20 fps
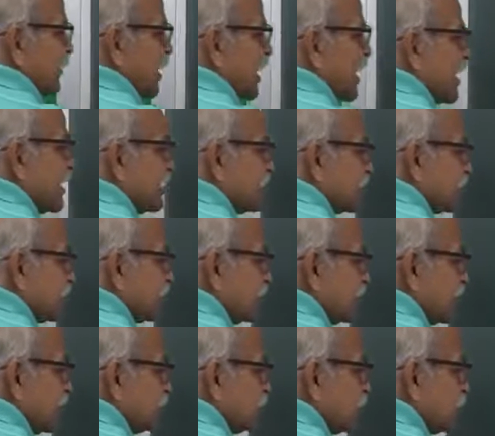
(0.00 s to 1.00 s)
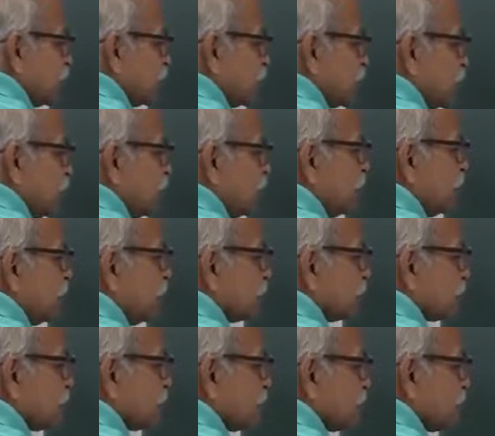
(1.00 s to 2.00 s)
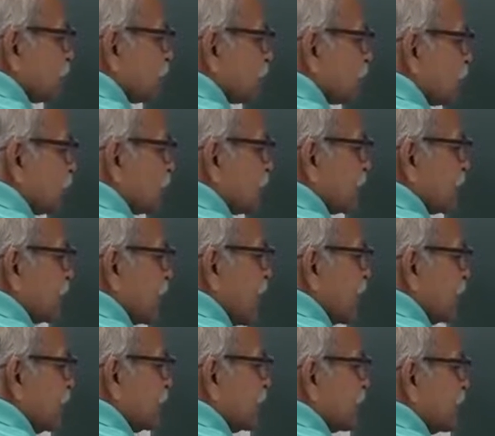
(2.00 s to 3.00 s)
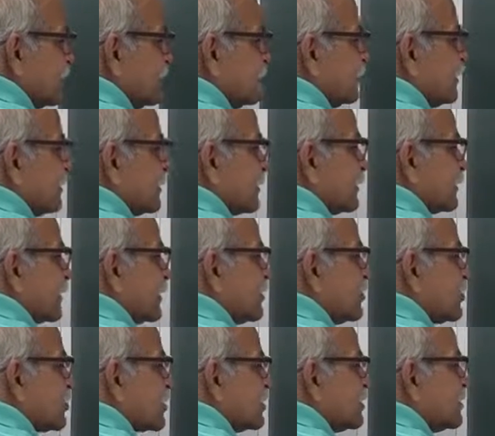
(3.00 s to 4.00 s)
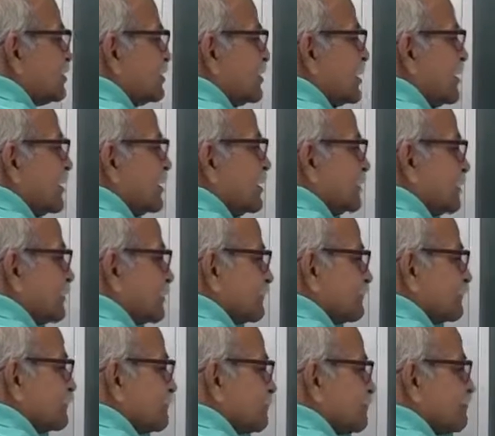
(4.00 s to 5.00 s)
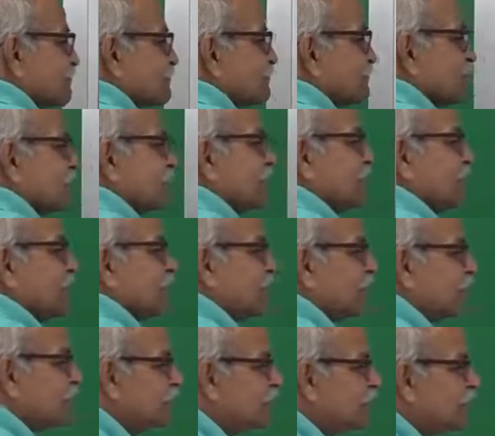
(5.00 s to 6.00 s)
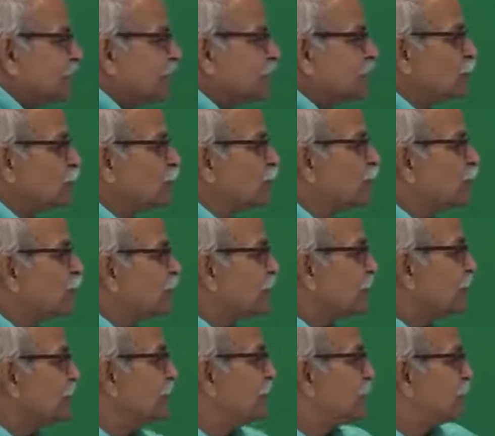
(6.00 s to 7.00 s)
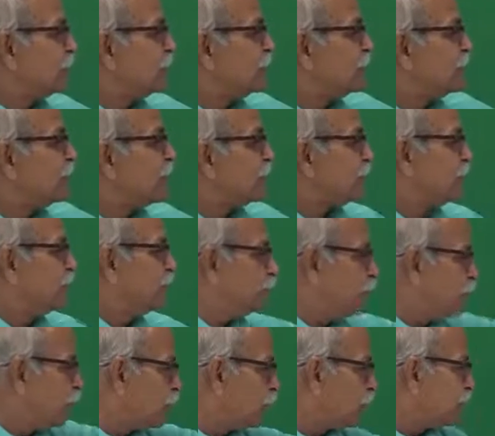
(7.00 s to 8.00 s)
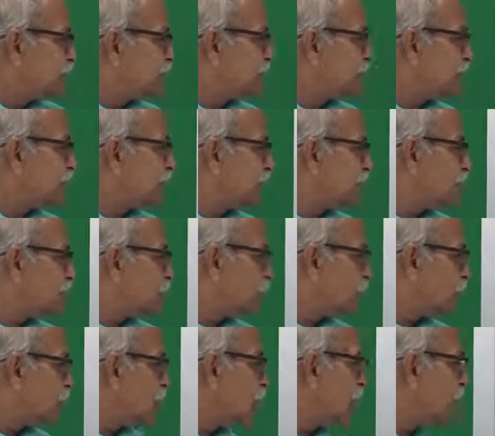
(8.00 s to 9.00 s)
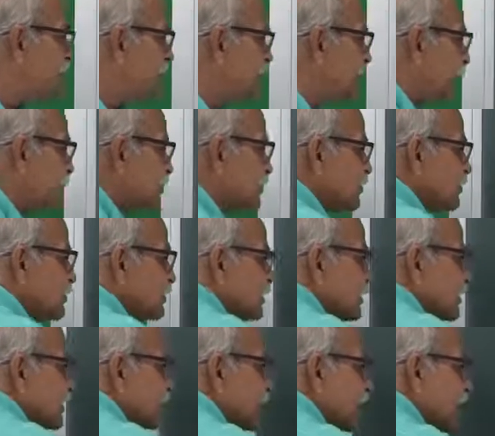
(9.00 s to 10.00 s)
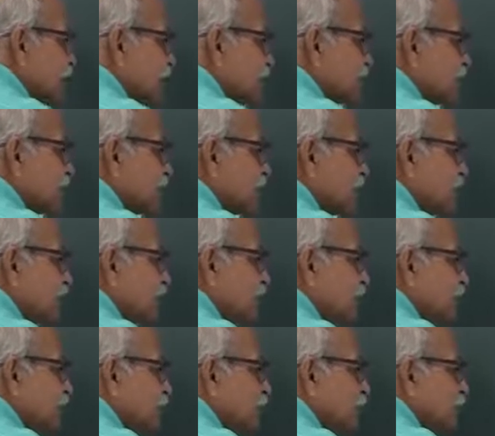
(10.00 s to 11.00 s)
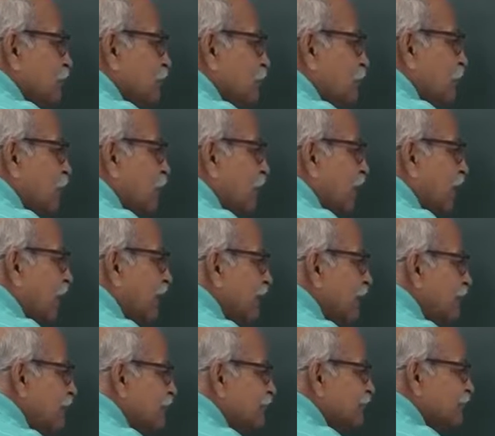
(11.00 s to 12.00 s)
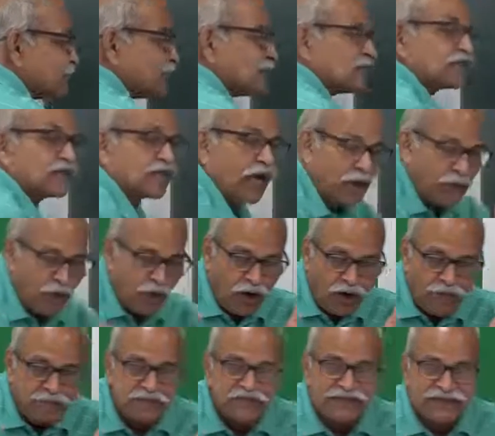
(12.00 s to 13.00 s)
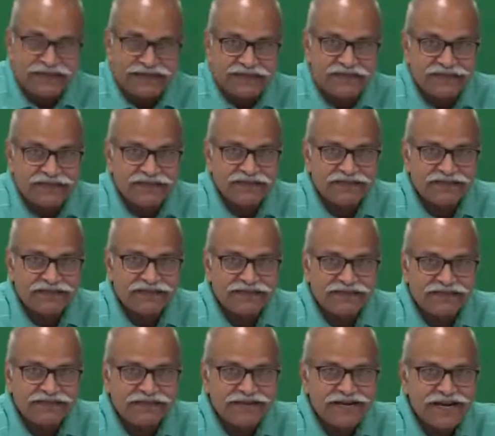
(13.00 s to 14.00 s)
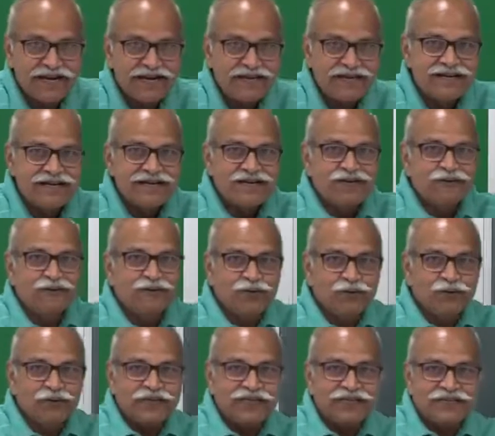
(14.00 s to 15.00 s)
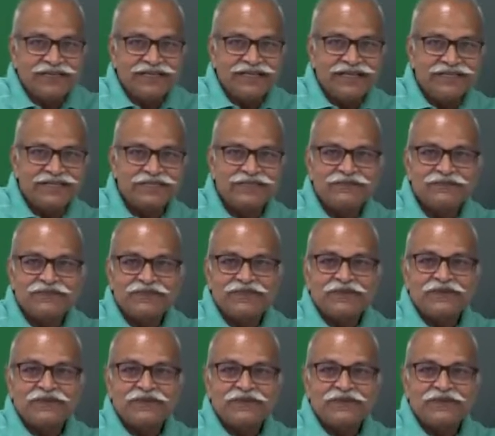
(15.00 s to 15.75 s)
weight mg and then the tension T. These are the two forces, because force is always exerted by some object, right. Force is